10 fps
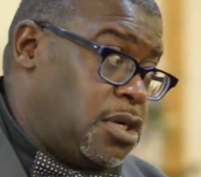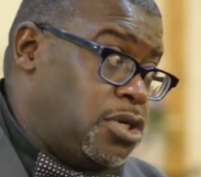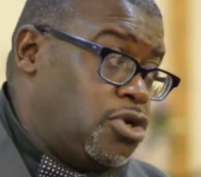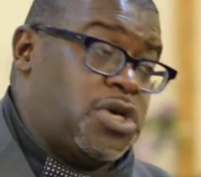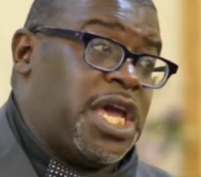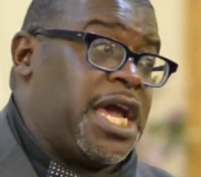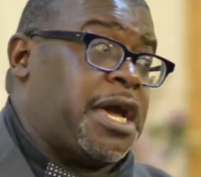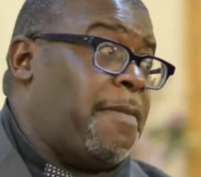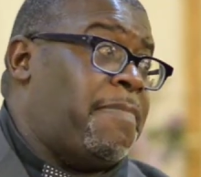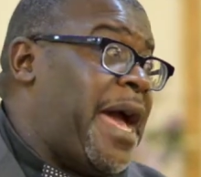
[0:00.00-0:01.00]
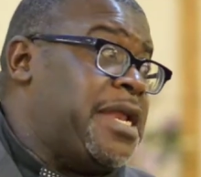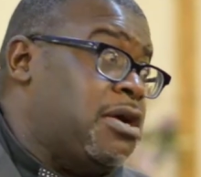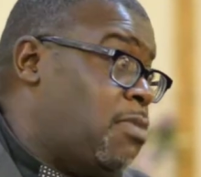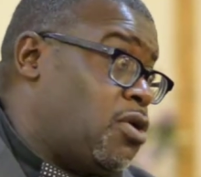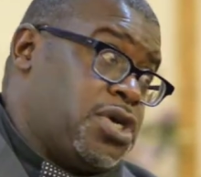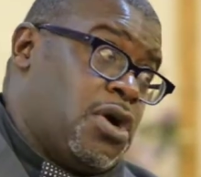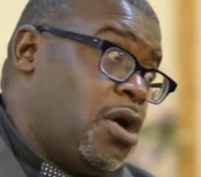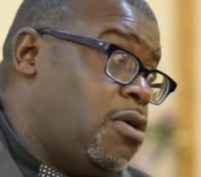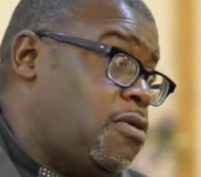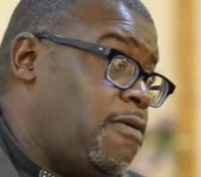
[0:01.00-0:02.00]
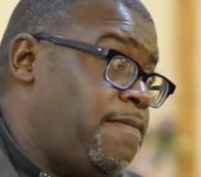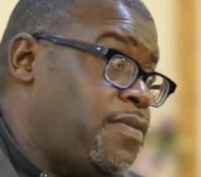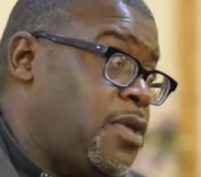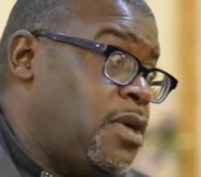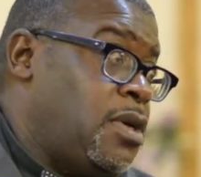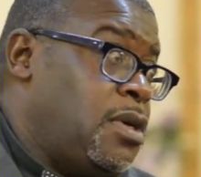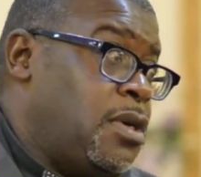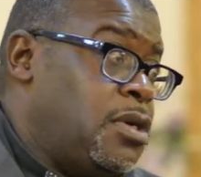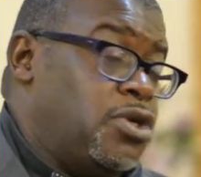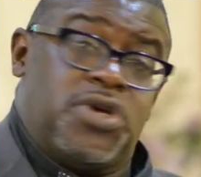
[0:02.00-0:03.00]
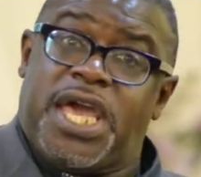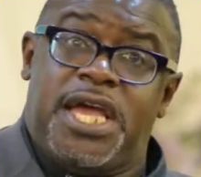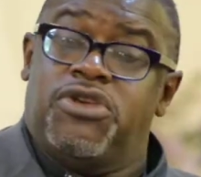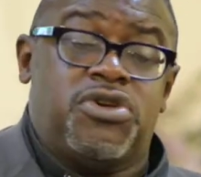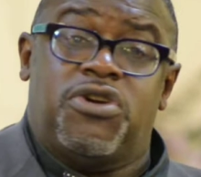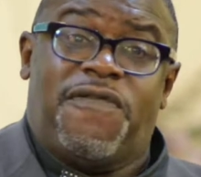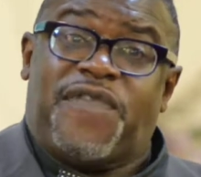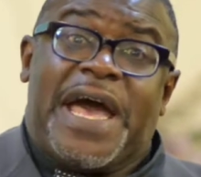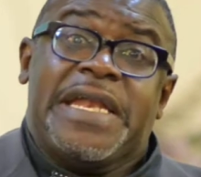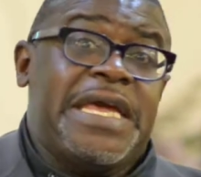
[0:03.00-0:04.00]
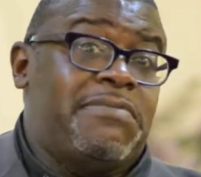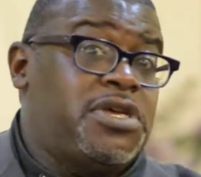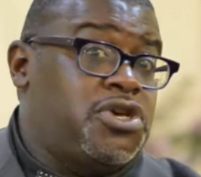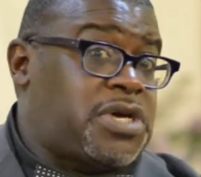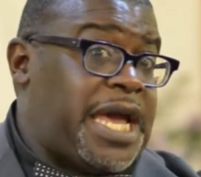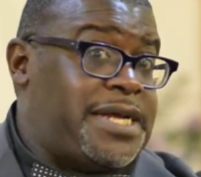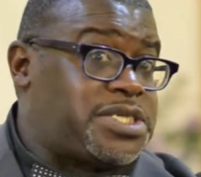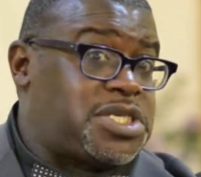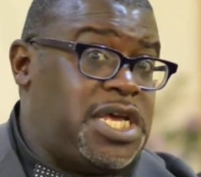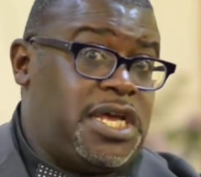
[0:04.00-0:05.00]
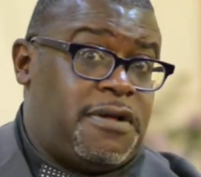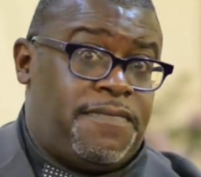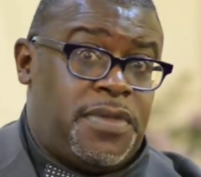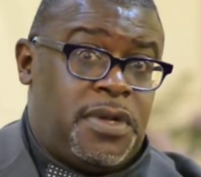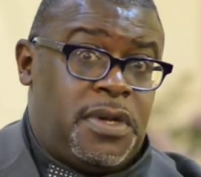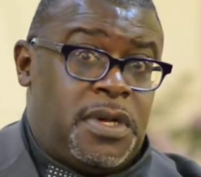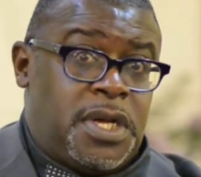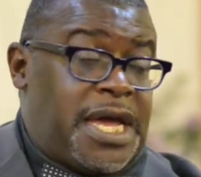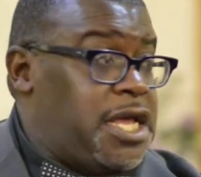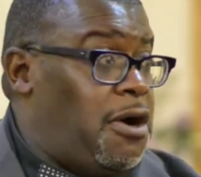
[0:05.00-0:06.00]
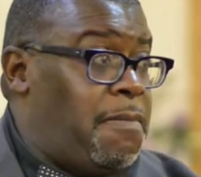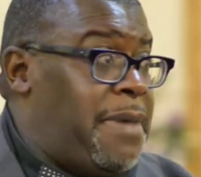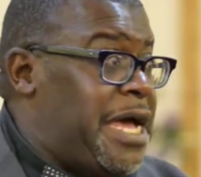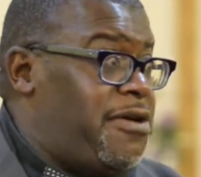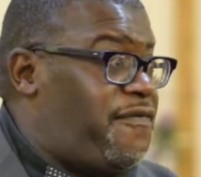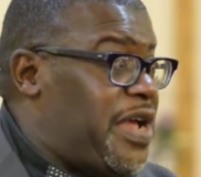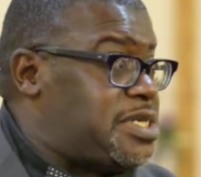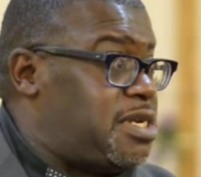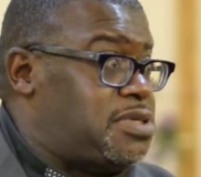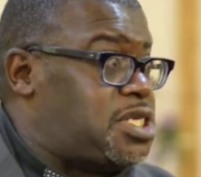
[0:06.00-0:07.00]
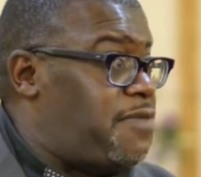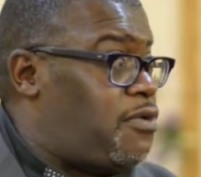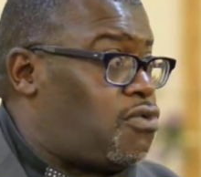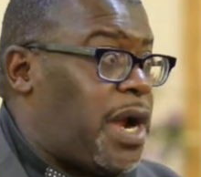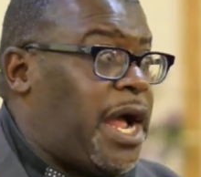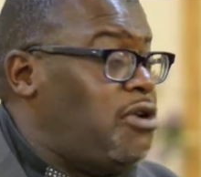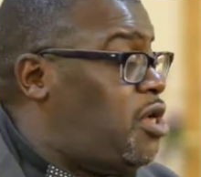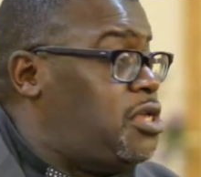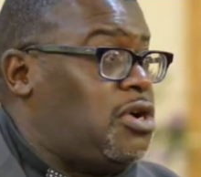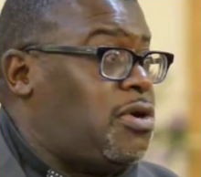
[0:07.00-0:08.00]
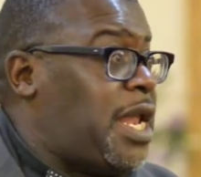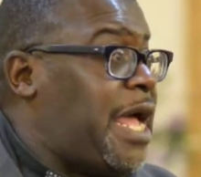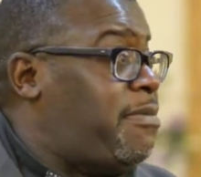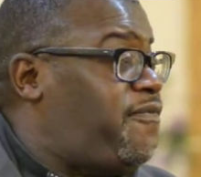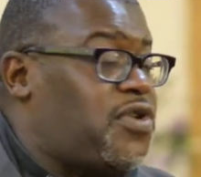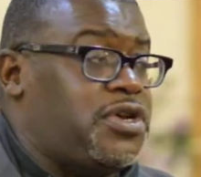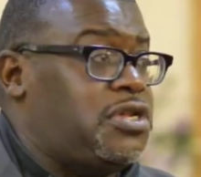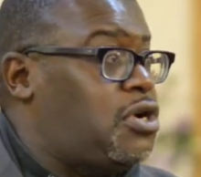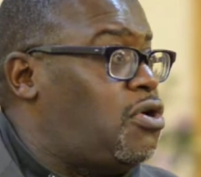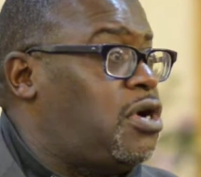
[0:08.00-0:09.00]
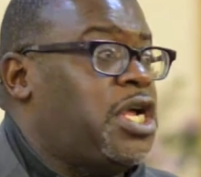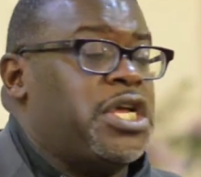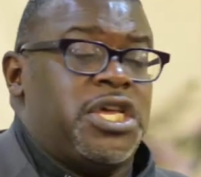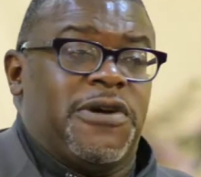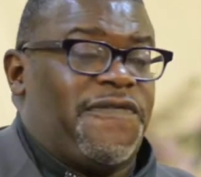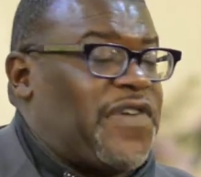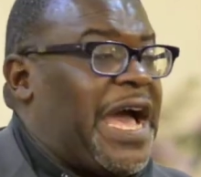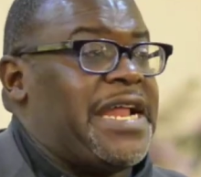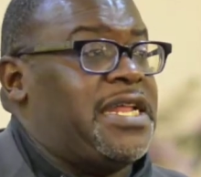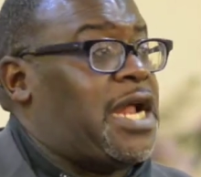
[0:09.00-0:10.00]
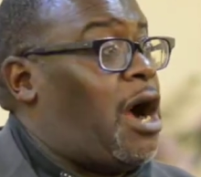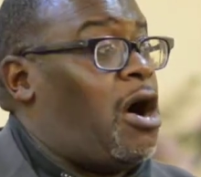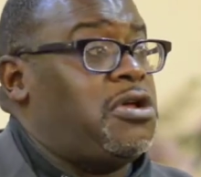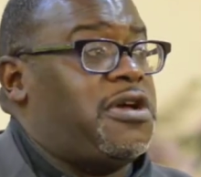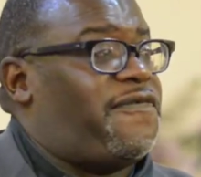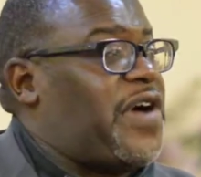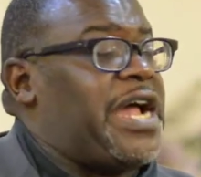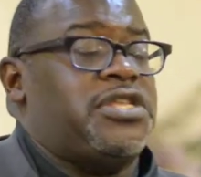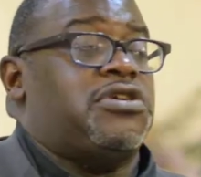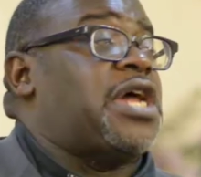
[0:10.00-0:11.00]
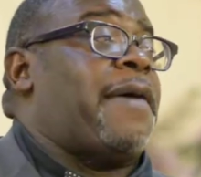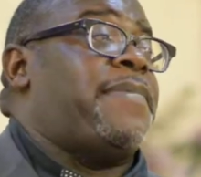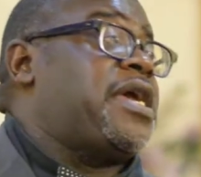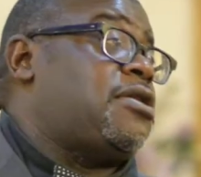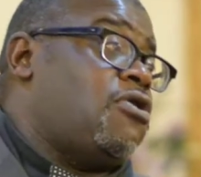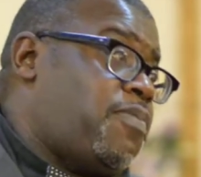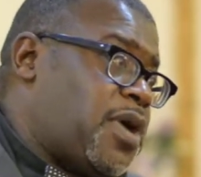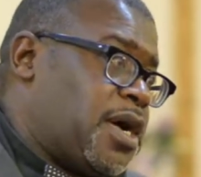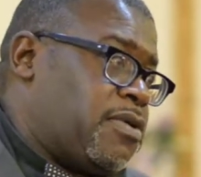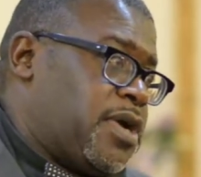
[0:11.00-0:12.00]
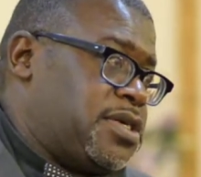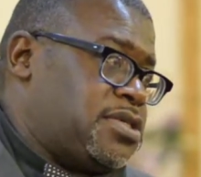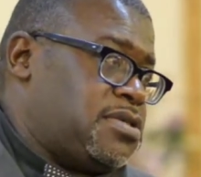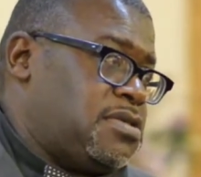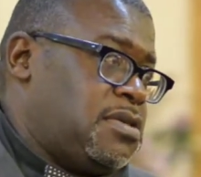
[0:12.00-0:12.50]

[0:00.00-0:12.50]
you can't combat him on your own. You'll fight an enemy you can't see. And he'll manifest himself around in your life. Before you know it, you're fighting, and all you're fighting, you're not making no progress.